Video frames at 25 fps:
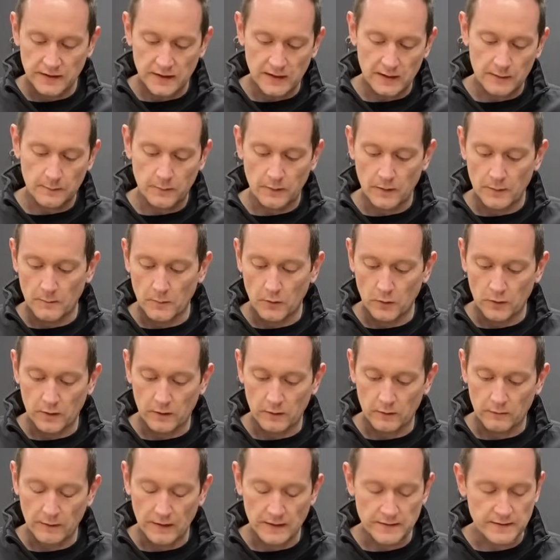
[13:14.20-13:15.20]
keep the muck
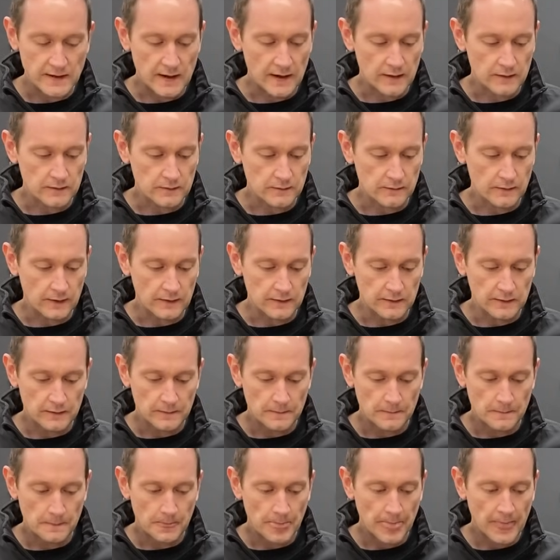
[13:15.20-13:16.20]
and grass out of it.
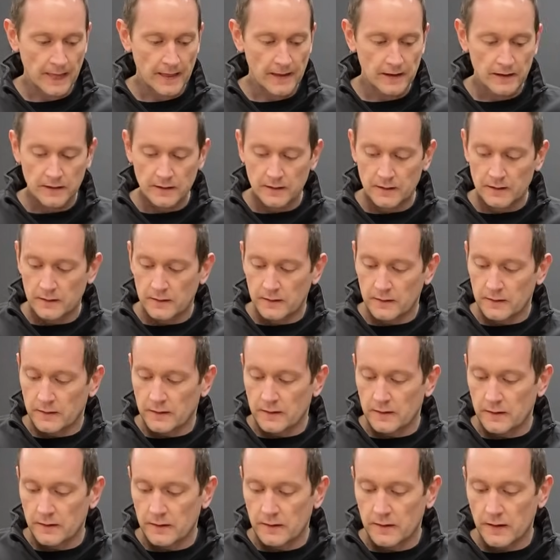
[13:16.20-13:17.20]

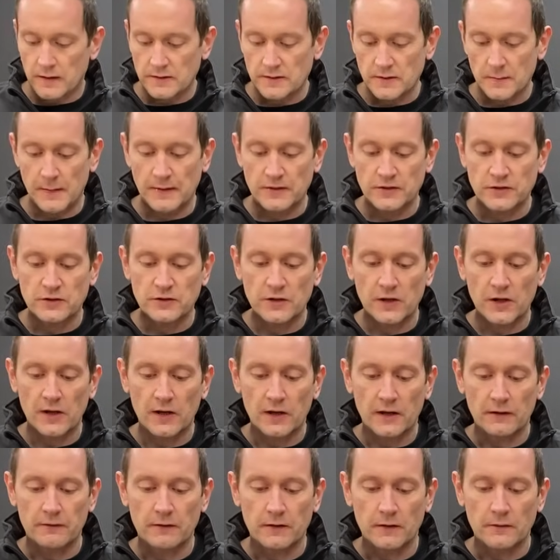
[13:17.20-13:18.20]
As I mentioned
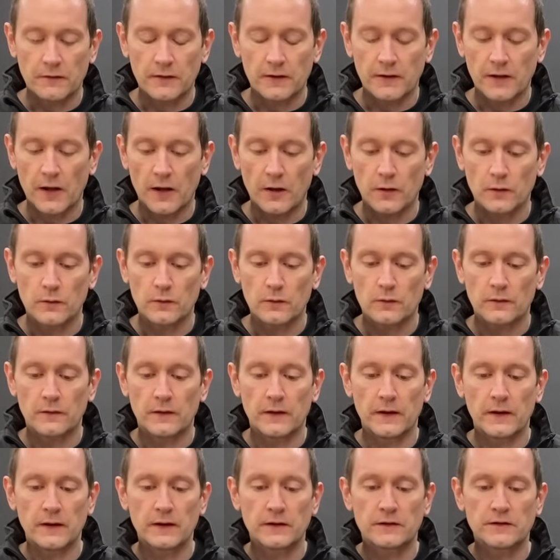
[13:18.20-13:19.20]
earlier in the video,
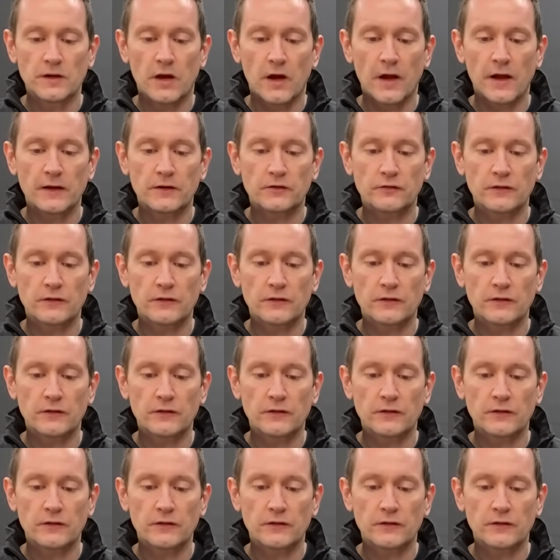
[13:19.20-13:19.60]
the tyre